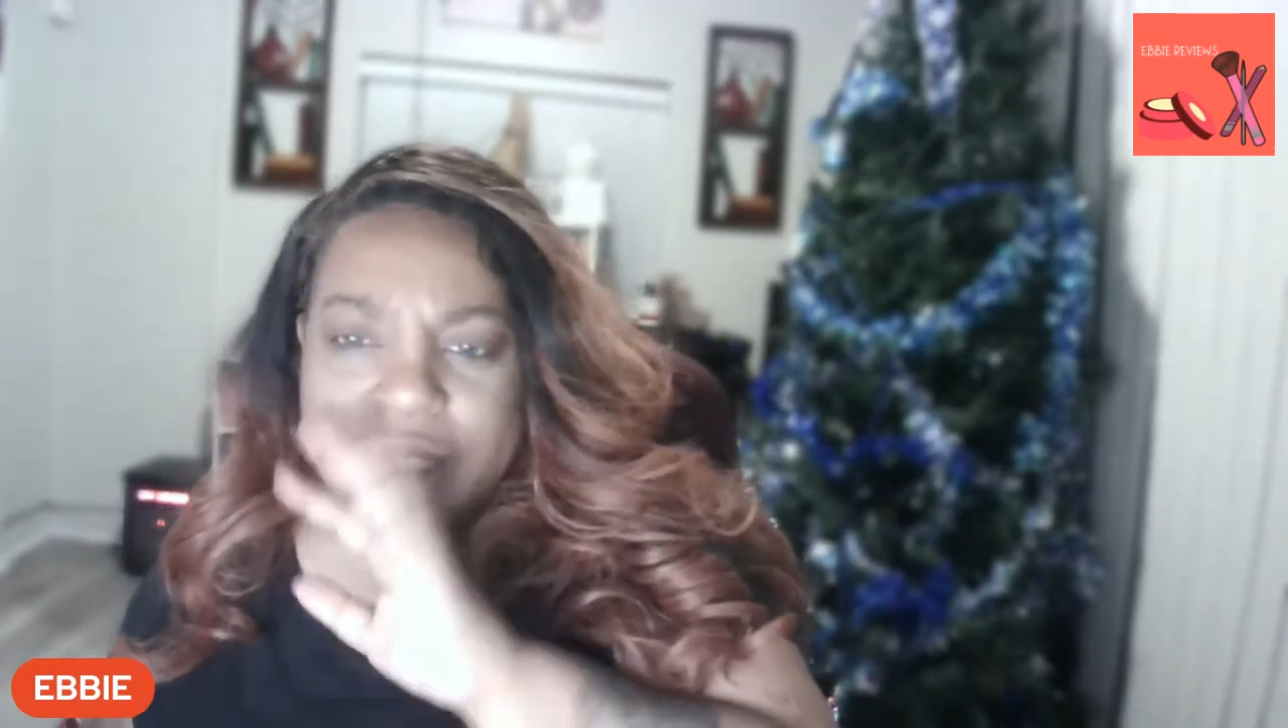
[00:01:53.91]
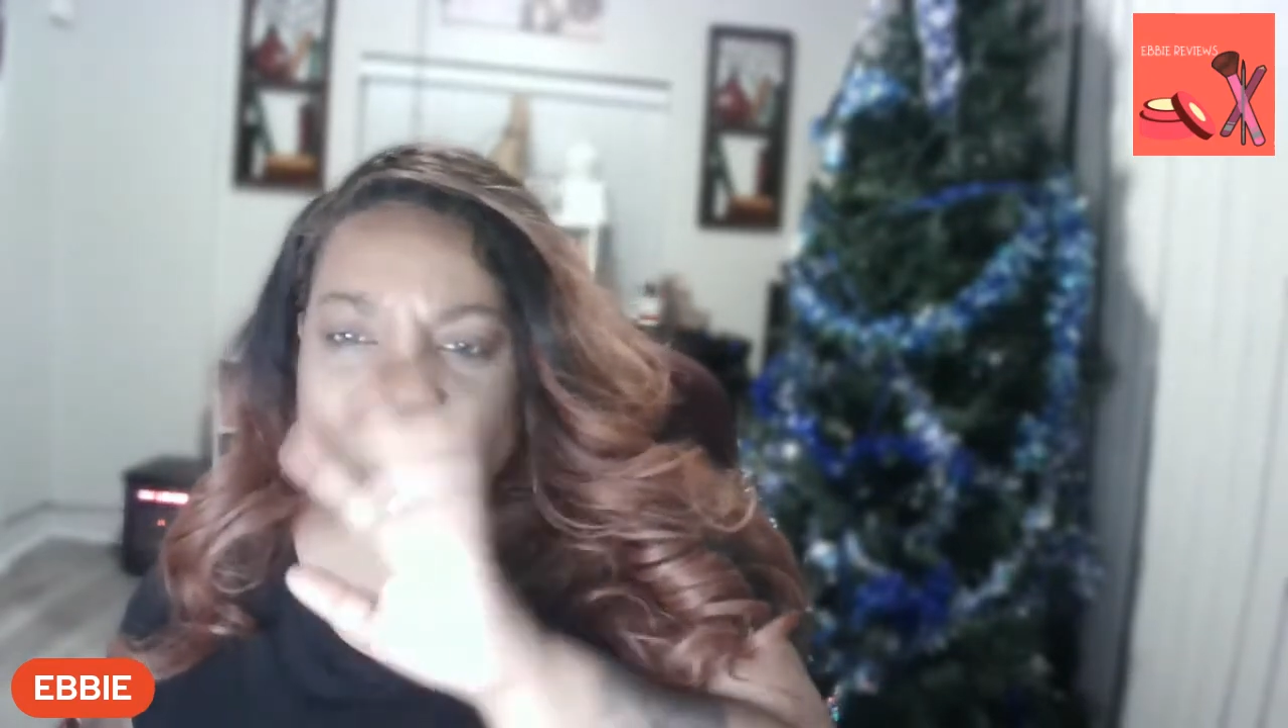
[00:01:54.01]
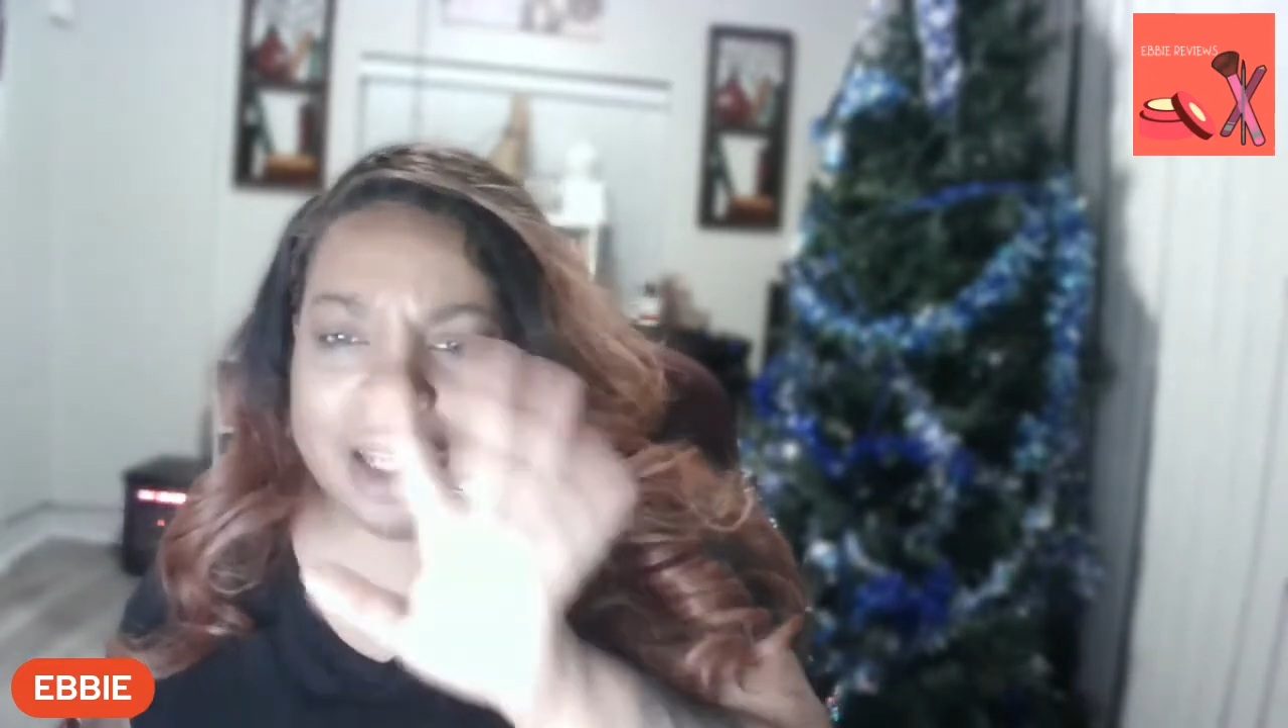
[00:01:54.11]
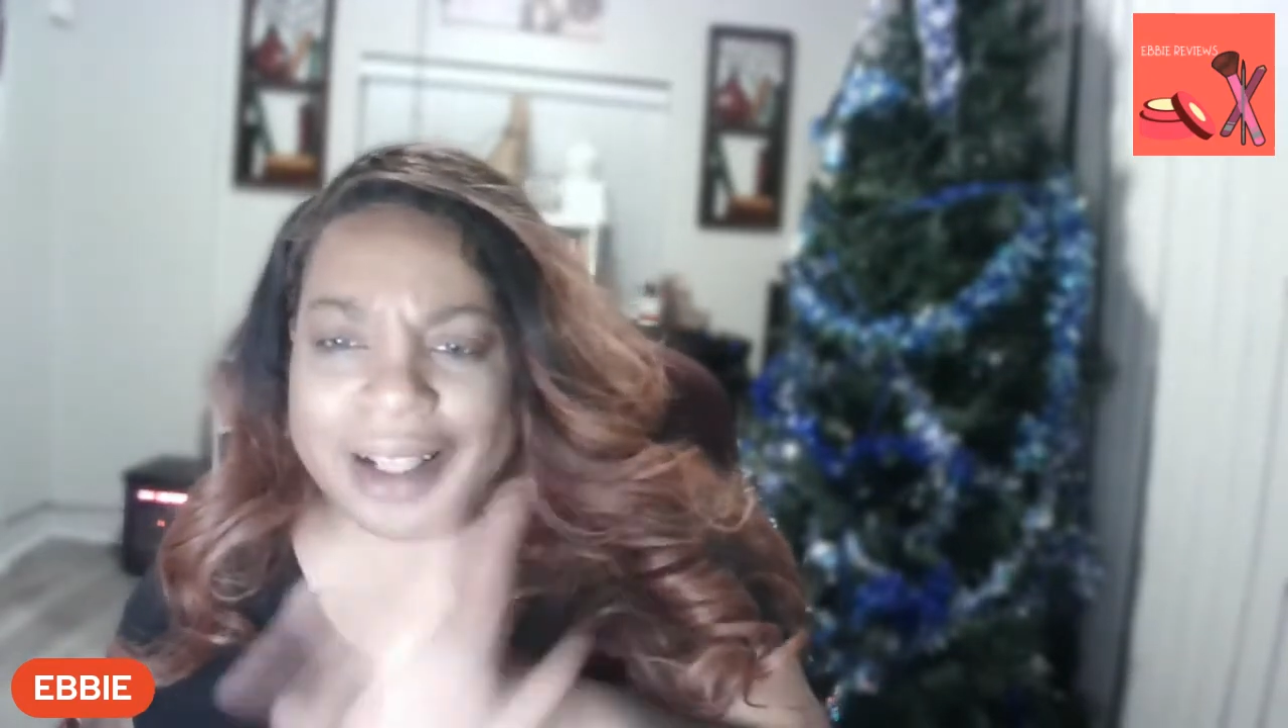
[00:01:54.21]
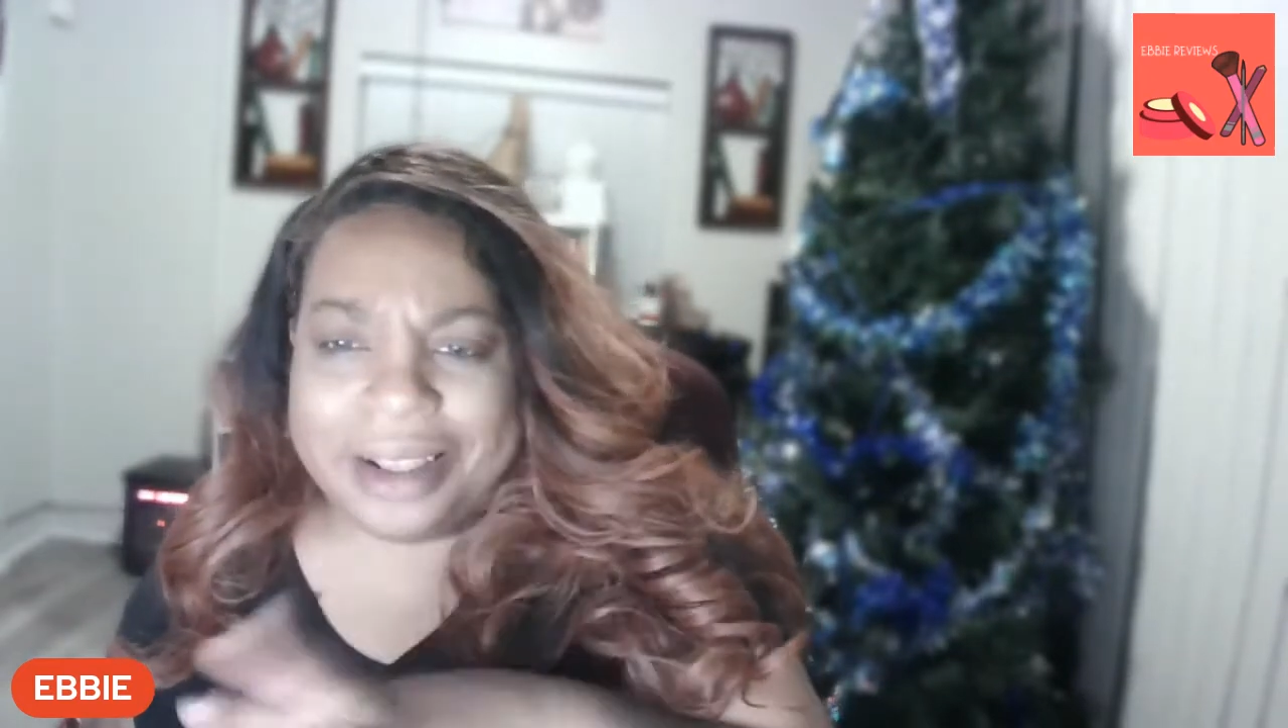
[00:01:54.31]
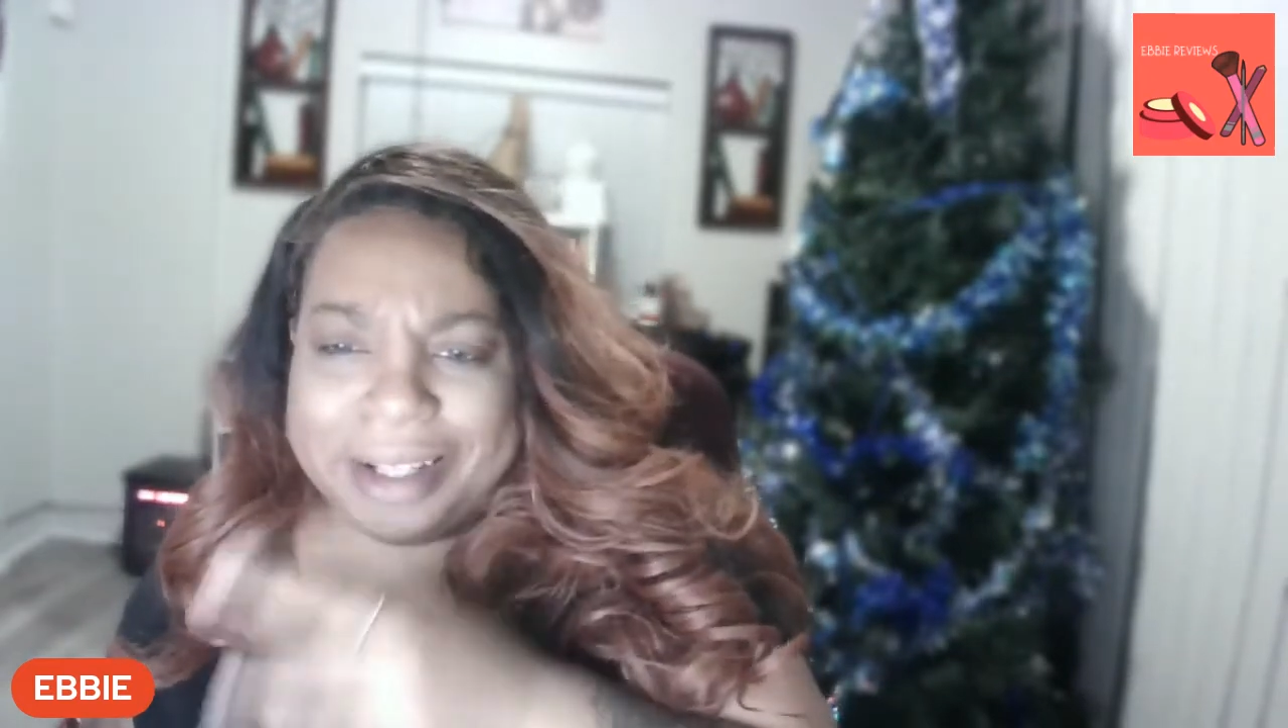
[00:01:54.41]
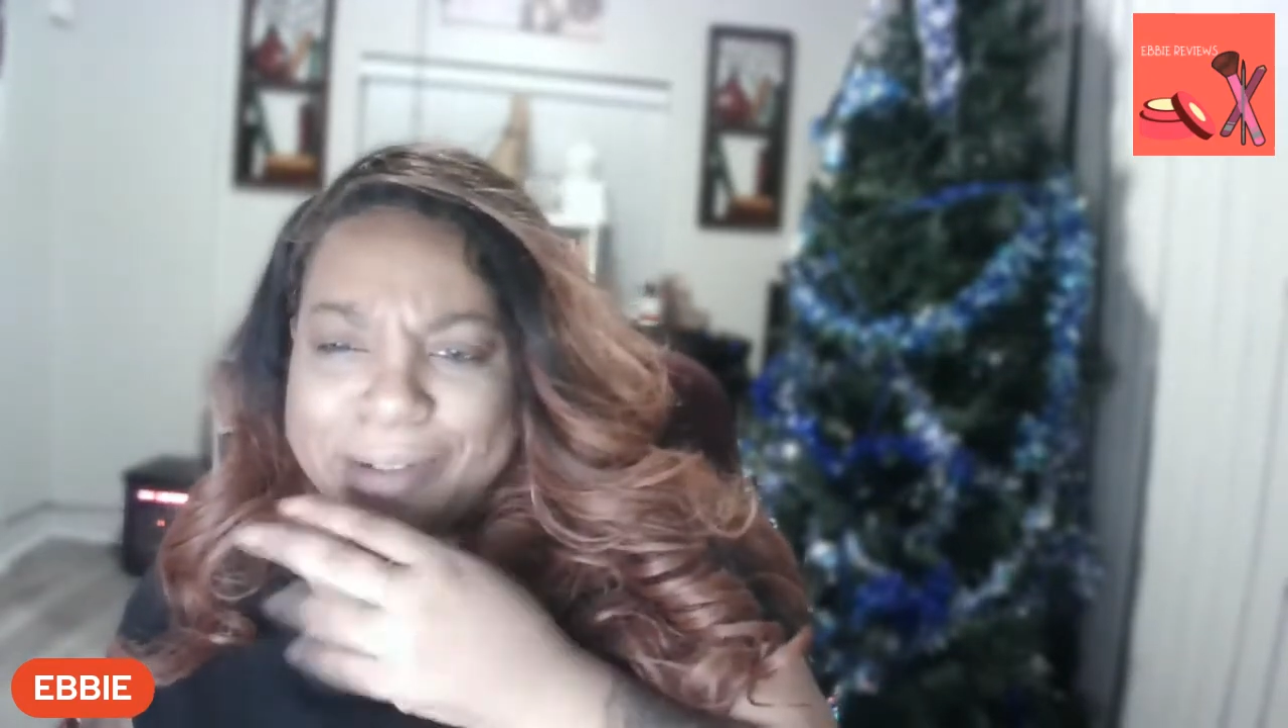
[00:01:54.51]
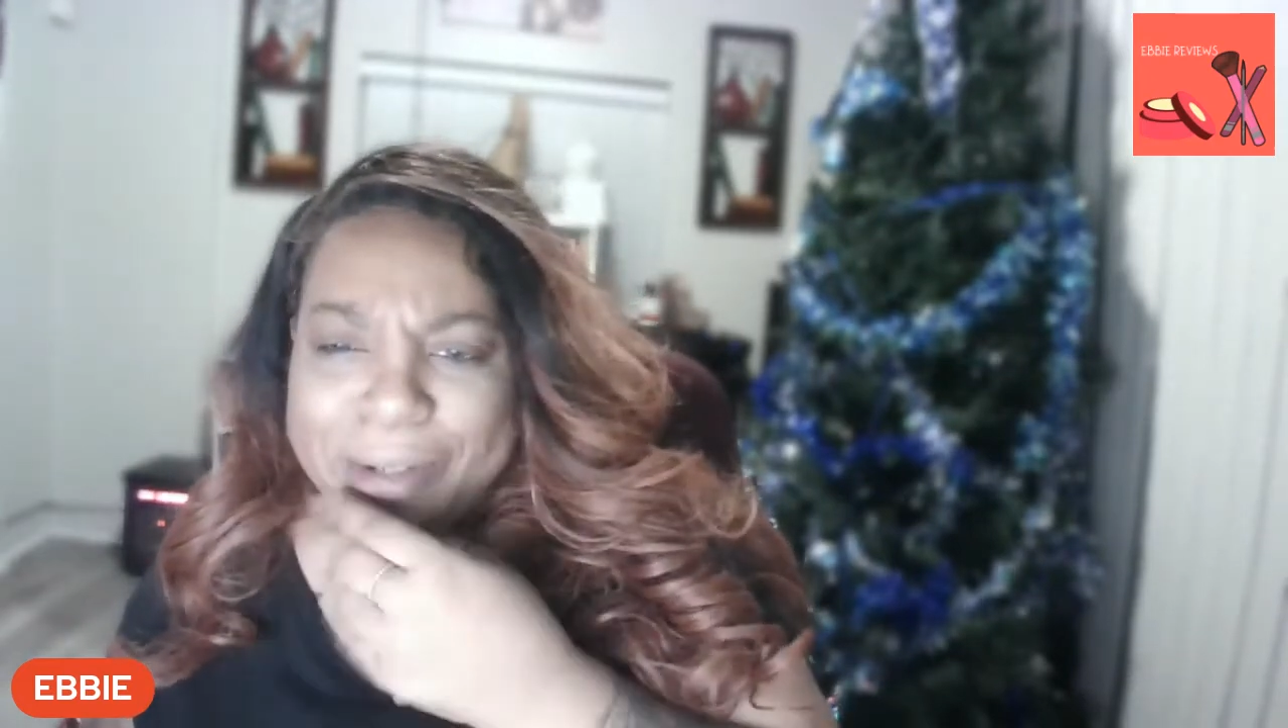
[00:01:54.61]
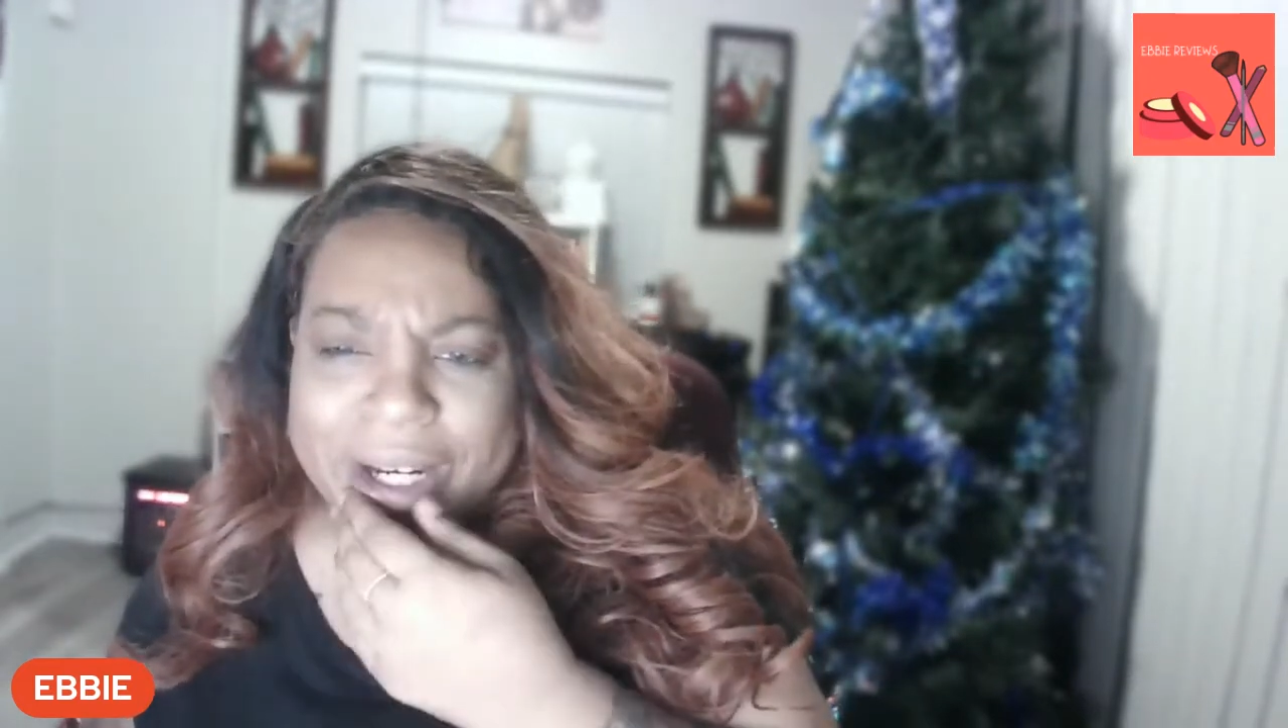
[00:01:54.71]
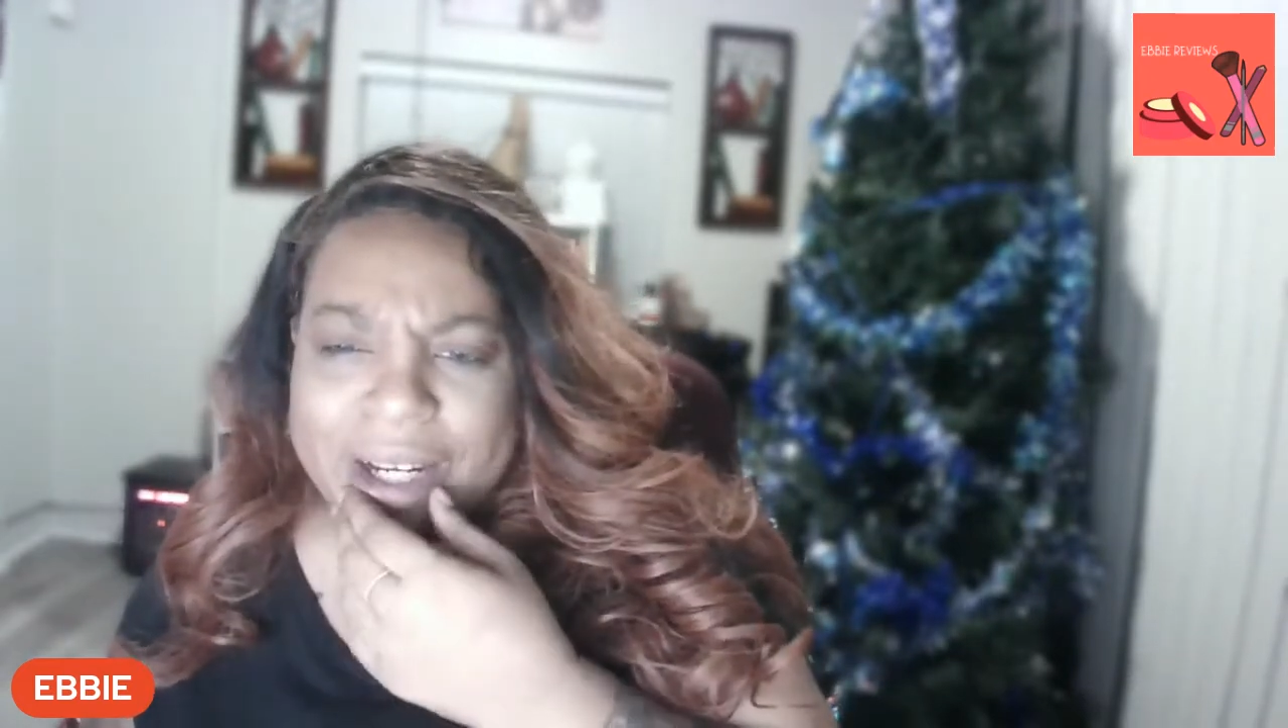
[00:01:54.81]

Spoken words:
and get things ready.